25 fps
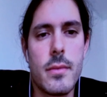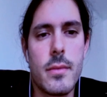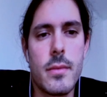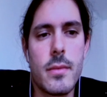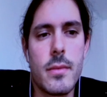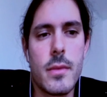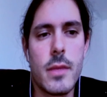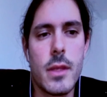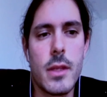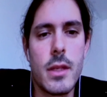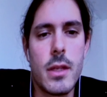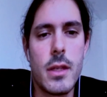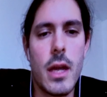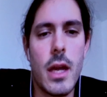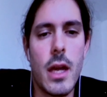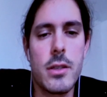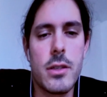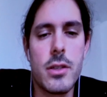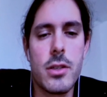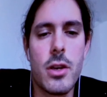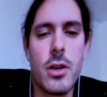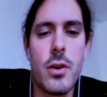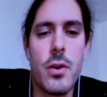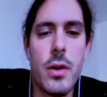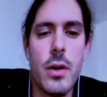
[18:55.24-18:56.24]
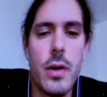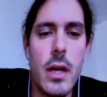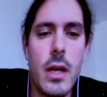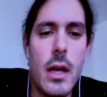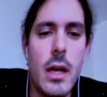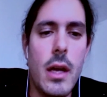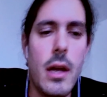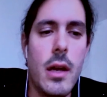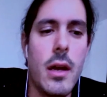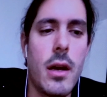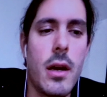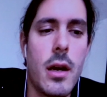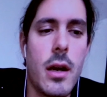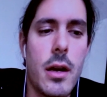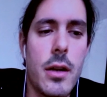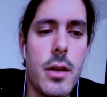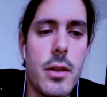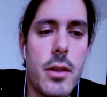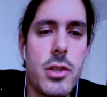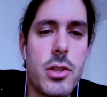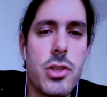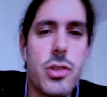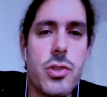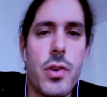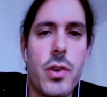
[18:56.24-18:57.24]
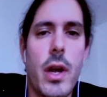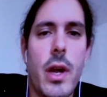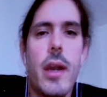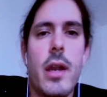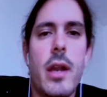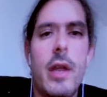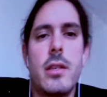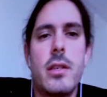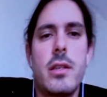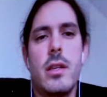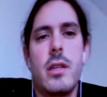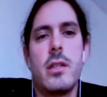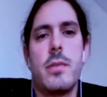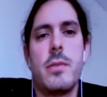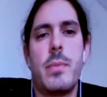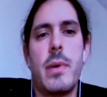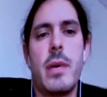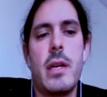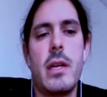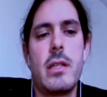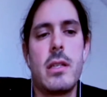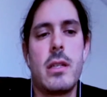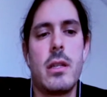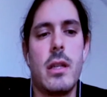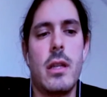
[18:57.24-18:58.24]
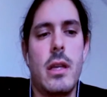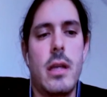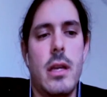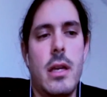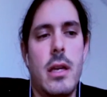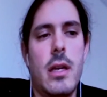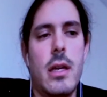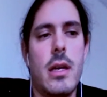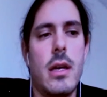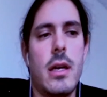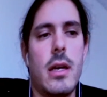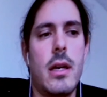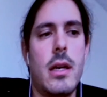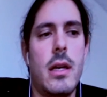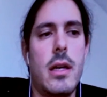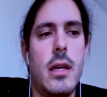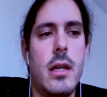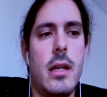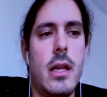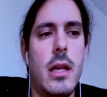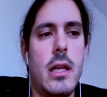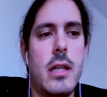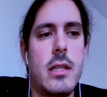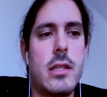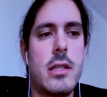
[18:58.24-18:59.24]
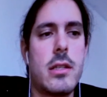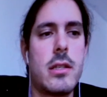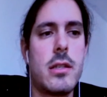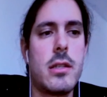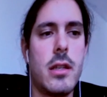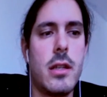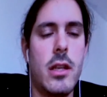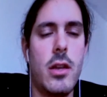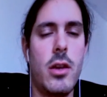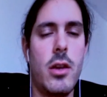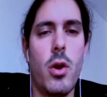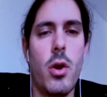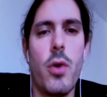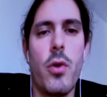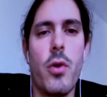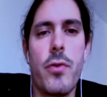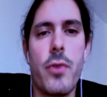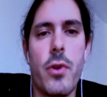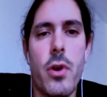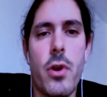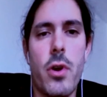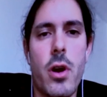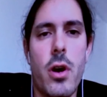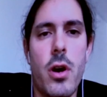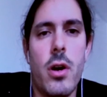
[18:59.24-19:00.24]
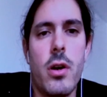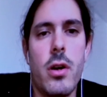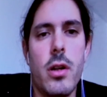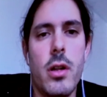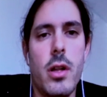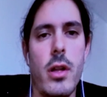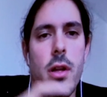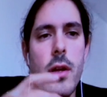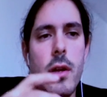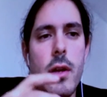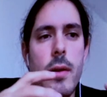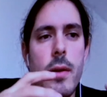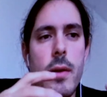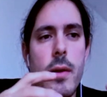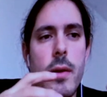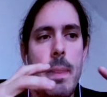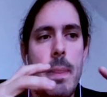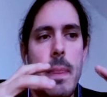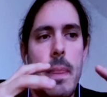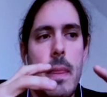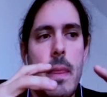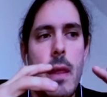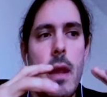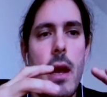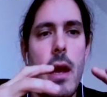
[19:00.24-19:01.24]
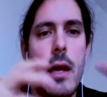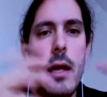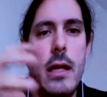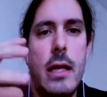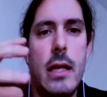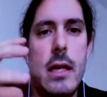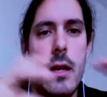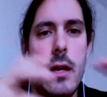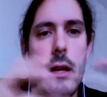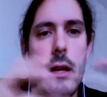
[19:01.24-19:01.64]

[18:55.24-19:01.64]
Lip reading: Yeah, so the strategy is basically, it's the overall idea